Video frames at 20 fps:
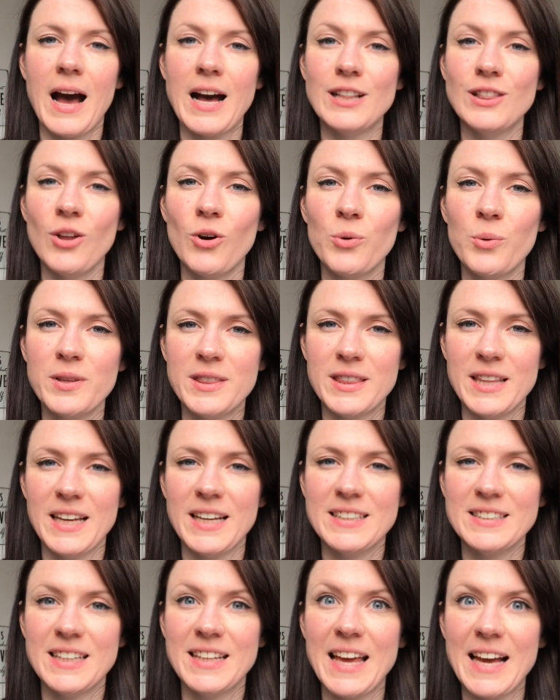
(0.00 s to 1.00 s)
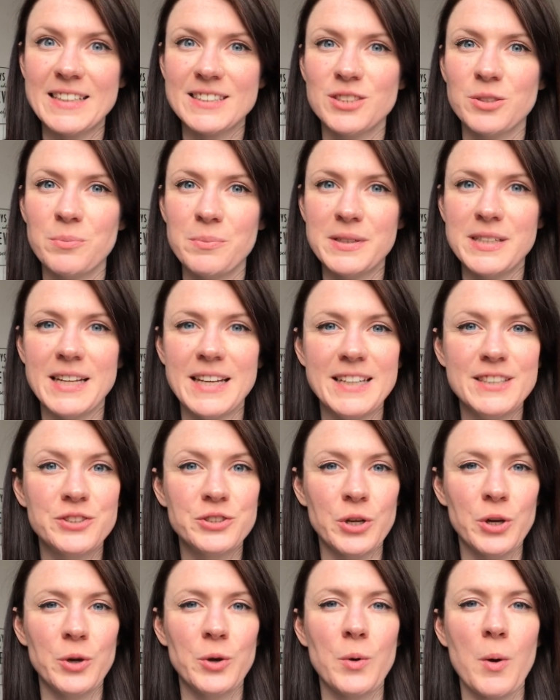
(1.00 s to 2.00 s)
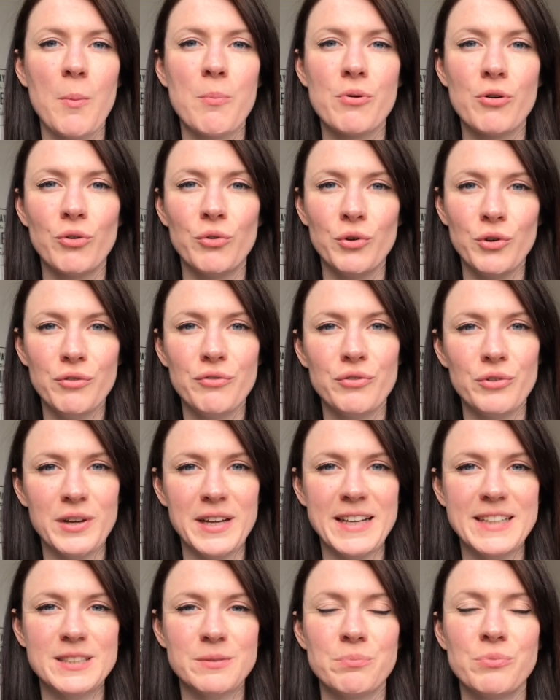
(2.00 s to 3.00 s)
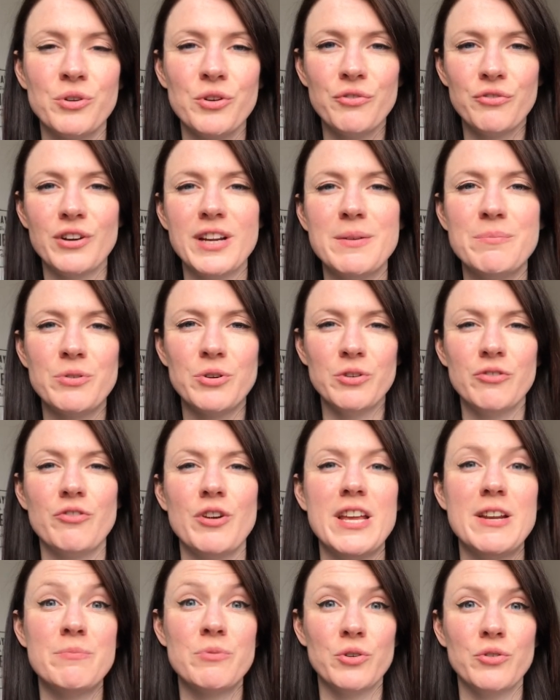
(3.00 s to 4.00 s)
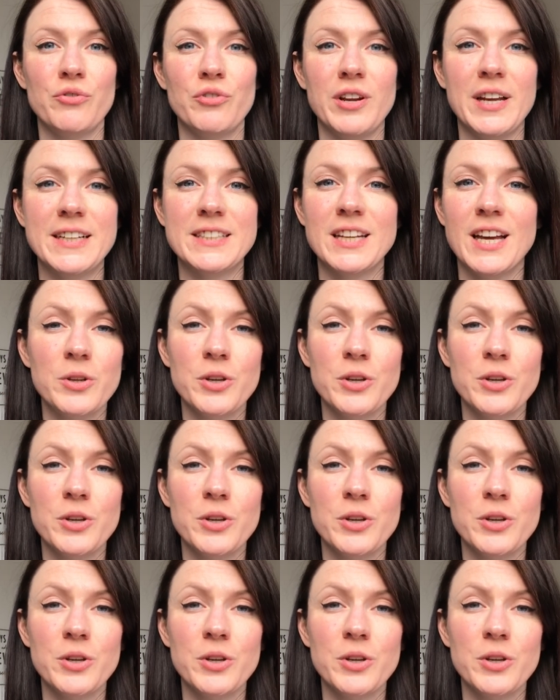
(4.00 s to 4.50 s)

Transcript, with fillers: Along with this, get somebody to proofread, proofread, proofread, proofread.